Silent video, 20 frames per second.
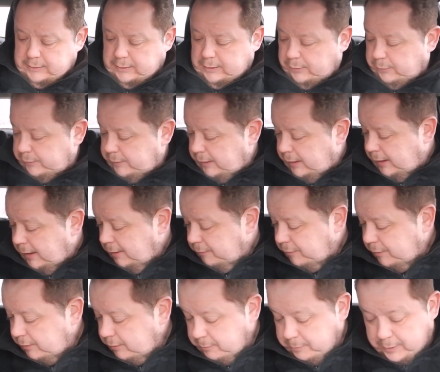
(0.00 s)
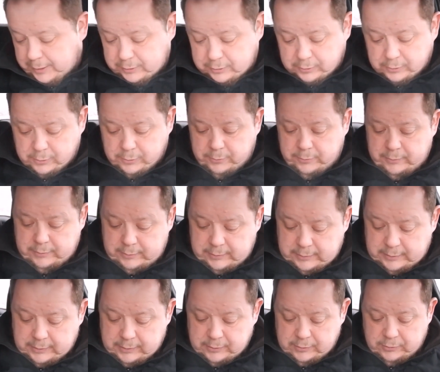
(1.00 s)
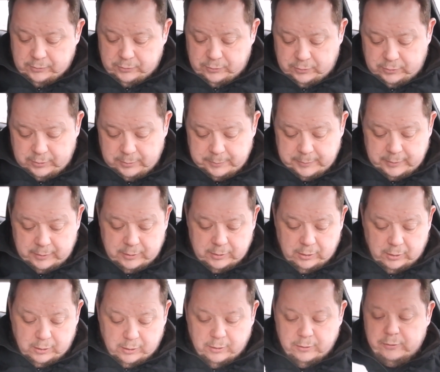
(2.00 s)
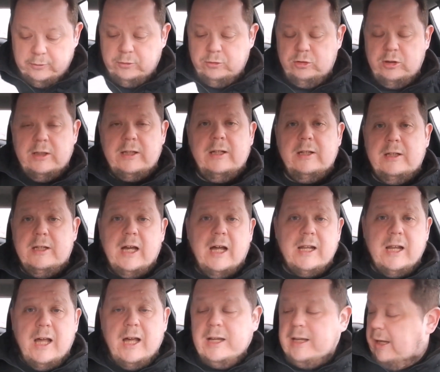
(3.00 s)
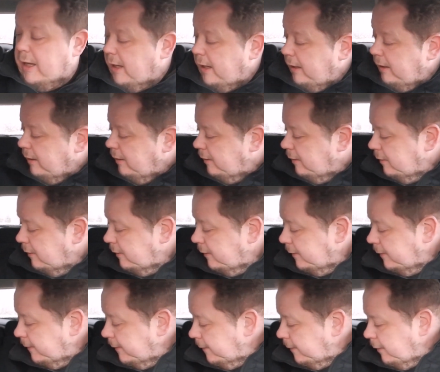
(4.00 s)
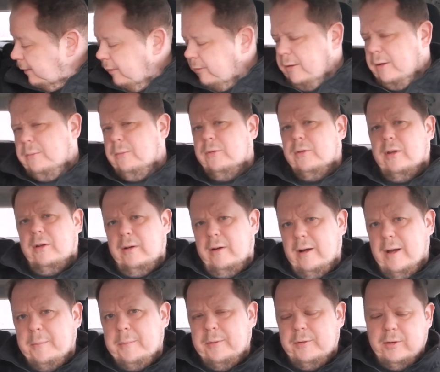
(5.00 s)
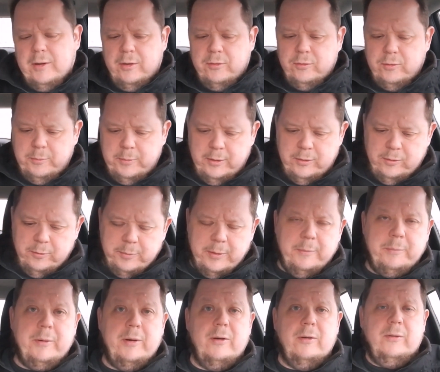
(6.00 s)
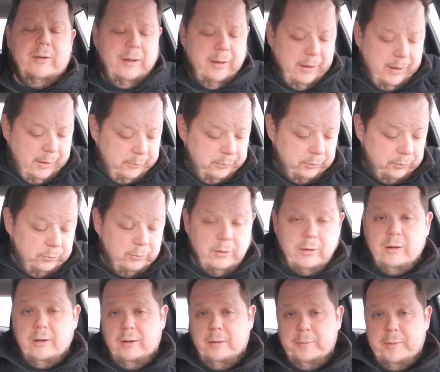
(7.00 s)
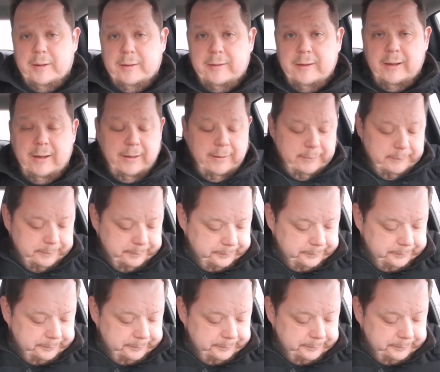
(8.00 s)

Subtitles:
Now what they have on their menu is something called chicken karaage. I thought it was on their appetizer menu, but apparently I was wrong about that.